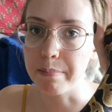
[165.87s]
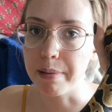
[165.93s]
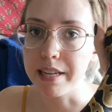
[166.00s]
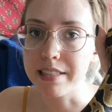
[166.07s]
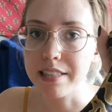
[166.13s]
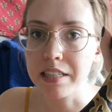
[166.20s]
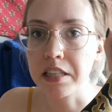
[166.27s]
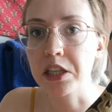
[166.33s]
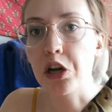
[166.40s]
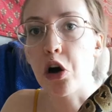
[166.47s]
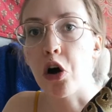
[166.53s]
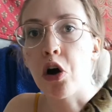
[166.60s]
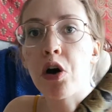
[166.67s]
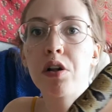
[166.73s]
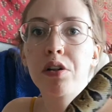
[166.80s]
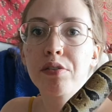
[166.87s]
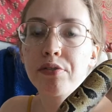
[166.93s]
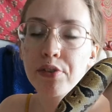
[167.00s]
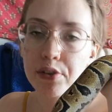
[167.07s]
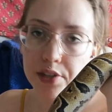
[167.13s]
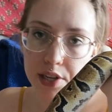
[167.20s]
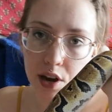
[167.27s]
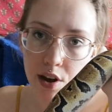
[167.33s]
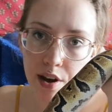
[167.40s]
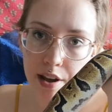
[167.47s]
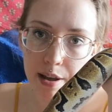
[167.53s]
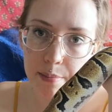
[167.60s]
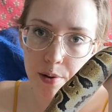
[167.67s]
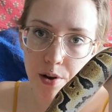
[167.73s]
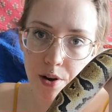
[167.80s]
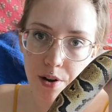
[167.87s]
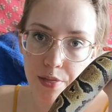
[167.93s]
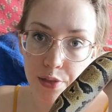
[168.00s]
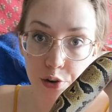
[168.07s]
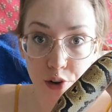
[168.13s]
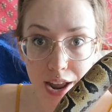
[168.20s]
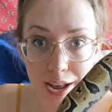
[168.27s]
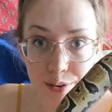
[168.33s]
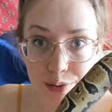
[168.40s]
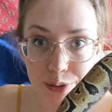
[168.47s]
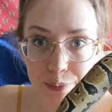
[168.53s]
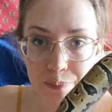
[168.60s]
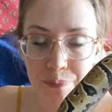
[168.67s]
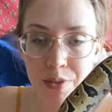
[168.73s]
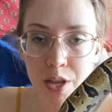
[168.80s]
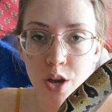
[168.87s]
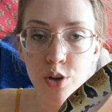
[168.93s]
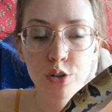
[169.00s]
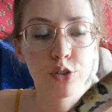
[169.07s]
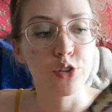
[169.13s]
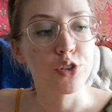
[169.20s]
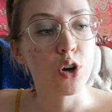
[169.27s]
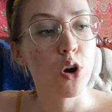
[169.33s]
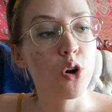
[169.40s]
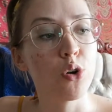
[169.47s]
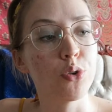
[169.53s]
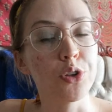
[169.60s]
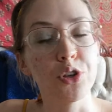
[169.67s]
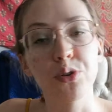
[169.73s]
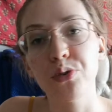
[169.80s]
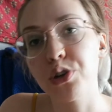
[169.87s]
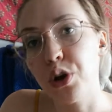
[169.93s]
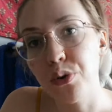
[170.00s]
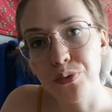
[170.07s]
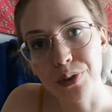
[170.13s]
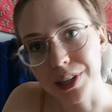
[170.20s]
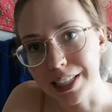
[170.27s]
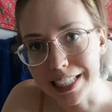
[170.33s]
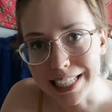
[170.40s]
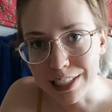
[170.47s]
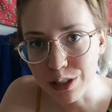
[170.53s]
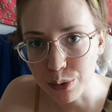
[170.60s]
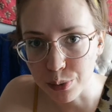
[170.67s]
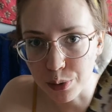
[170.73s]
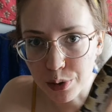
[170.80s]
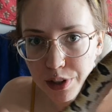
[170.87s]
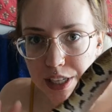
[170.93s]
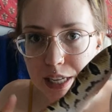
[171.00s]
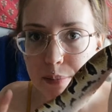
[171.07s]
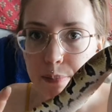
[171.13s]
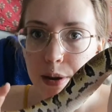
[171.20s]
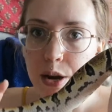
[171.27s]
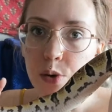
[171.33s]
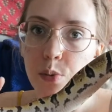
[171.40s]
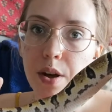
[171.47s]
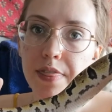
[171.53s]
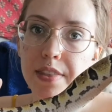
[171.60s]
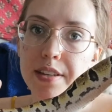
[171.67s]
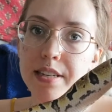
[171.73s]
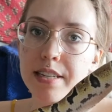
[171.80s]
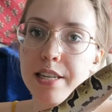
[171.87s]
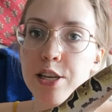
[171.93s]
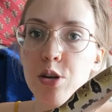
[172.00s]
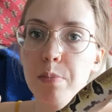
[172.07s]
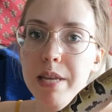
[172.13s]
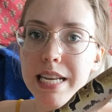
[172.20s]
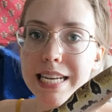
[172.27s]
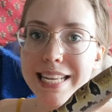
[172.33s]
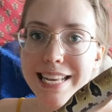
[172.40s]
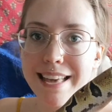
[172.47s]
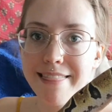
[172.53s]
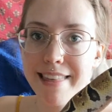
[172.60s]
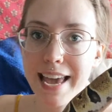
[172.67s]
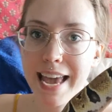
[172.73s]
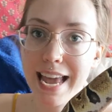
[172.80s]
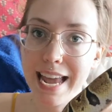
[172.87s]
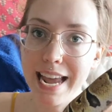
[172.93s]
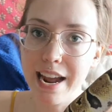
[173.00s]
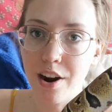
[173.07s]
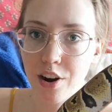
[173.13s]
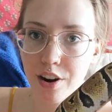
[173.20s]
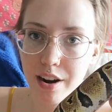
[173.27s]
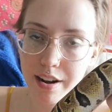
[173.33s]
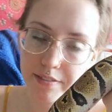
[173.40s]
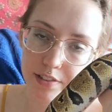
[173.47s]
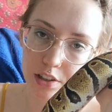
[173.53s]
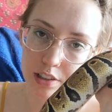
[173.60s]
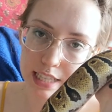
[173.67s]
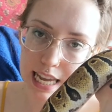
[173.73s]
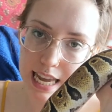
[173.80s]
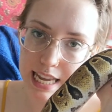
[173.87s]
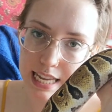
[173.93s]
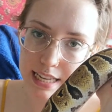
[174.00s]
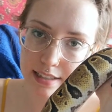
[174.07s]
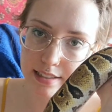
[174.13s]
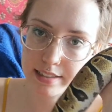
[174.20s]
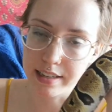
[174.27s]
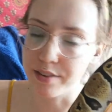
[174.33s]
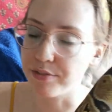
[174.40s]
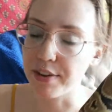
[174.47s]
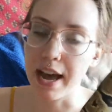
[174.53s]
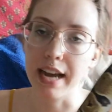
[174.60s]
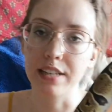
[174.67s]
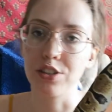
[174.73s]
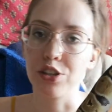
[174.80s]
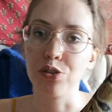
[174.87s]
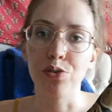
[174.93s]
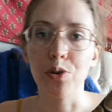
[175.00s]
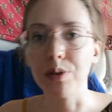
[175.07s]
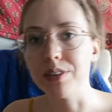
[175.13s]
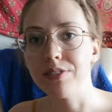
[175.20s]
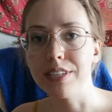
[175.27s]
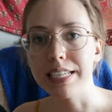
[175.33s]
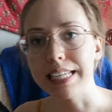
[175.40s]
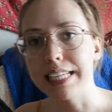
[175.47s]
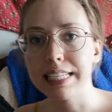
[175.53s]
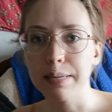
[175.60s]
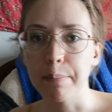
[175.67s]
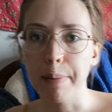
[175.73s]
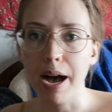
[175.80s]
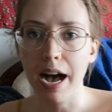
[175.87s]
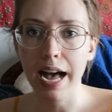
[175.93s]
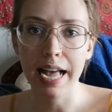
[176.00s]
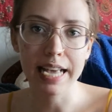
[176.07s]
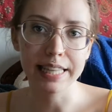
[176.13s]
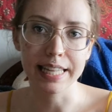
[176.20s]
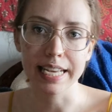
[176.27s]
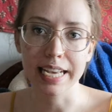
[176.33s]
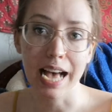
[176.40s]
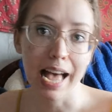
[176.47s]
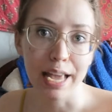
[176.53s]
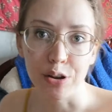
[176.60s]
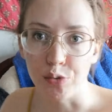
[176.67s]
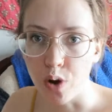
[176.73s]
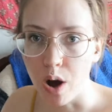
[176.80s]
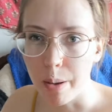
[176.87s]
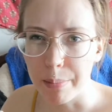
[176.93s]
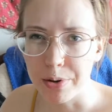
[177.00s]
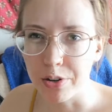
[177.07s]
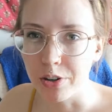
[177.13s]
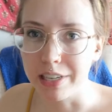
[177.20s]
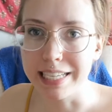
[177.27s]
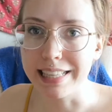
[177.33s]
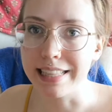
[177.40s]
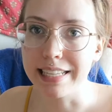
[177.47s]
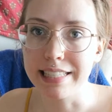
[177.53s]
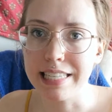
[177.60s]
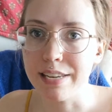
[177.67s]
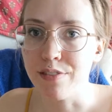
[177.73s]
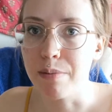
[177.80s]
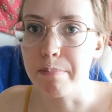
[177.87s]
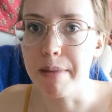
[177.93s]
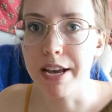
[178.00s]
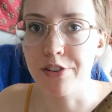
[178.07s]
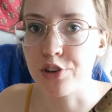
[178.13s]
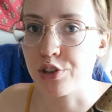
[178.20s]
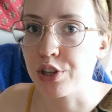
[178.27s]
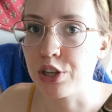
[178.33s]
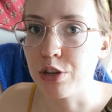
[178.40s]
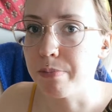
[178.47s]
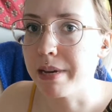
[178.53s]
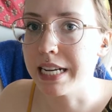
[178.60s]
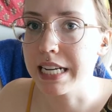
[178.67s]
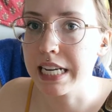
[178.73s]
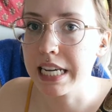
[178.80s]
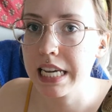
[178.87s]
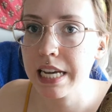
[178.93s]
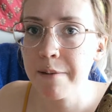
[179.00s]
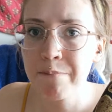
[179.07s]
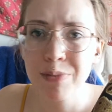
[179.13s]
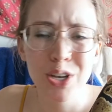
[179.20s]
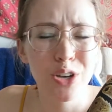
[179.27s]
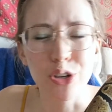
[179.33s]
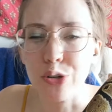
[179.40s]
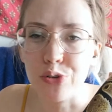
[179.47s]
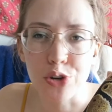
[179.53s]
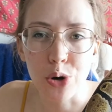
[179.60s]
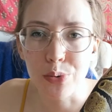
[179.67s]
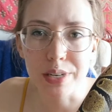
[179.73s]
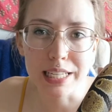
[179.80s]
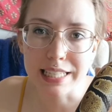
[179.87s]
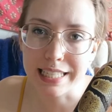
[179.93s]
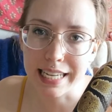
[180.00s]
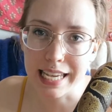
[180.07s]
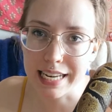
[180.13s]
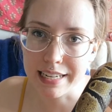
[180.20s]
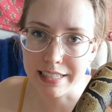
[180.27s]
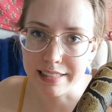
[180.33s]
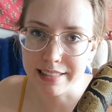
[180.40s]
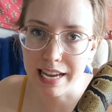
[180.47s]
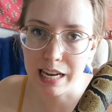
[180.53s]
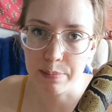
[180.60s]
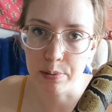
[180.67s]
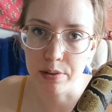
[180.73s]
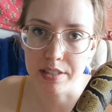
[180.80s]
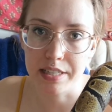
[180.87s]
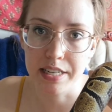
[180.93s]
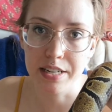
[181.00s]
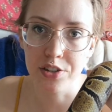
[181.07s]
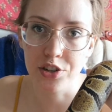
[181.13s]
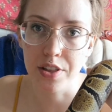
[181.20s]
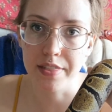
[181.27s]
basically all of their time on the ground. So you don't really need to worry about what the humidity in the air of your tank is. In fact, you don't even need to buy like a hygrometer or anything to even measure the humidity. You don't need to get an exact percentage on